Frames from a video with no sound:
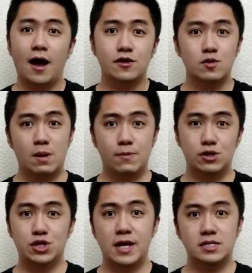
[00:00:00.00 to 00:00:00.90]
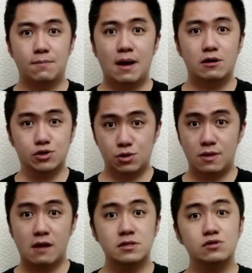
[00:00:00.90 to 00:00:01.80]
You may purchase about
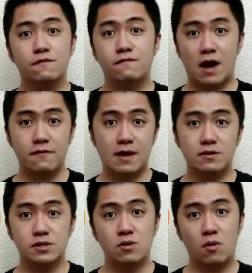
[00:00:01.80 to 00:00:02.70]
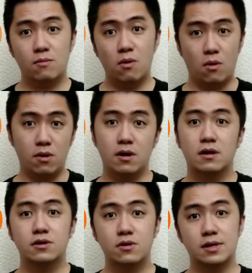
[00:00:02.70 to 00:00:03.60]
2,000 to 5,000 or more
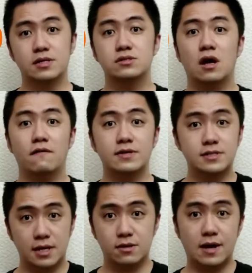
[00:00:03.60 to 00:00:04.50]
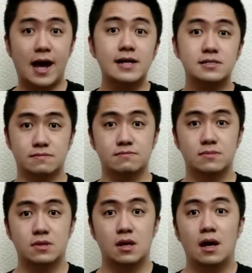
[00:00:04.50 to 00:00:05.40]
units of a single item.
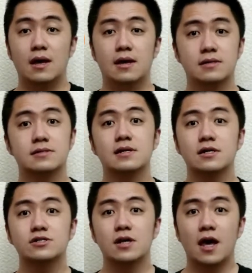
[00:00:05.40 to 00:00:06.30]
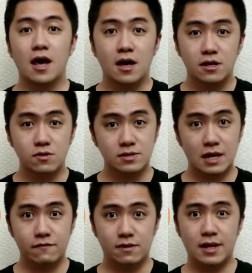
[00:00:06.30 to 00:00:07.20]
As such, you will
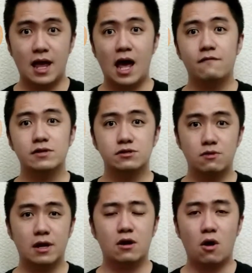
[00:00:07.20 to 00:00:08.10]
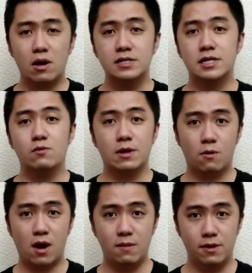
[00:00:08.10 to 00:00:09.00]
definitely have a strict quality
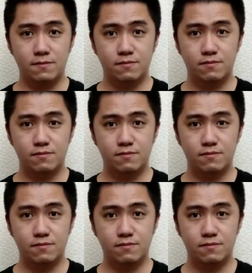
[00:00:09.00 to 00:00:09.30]
requirement.